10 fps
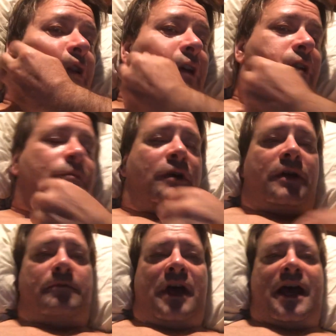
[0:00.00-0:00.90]
on my
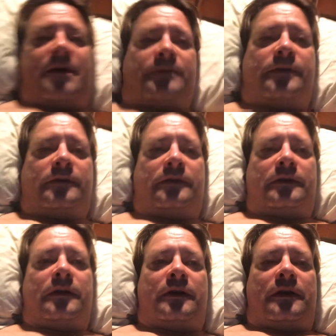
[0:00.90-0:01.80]
map.
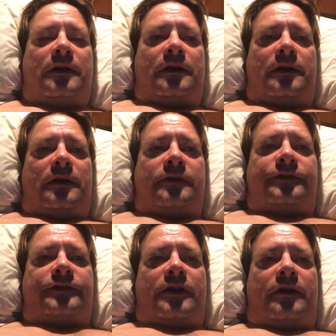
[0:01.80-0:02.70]

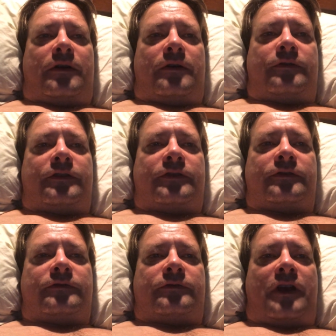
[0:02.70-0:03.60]
So the
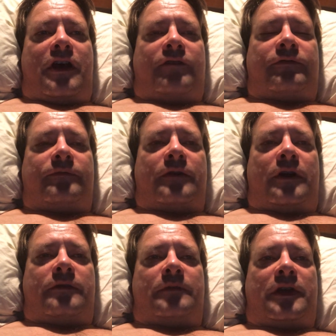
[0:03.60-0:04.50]
half
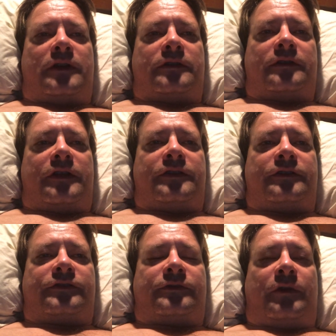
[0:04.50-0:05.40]
Ironman, I did
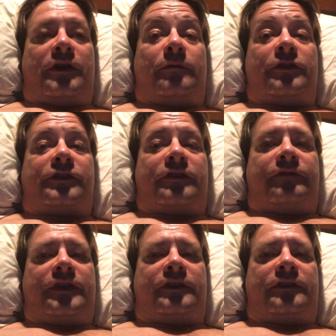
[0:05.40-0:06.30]
the swim, which
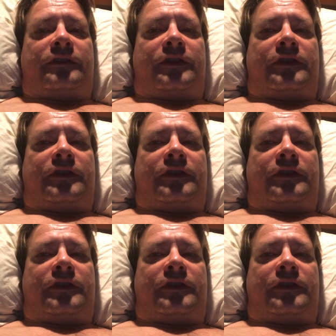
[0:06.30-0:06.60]
conveniently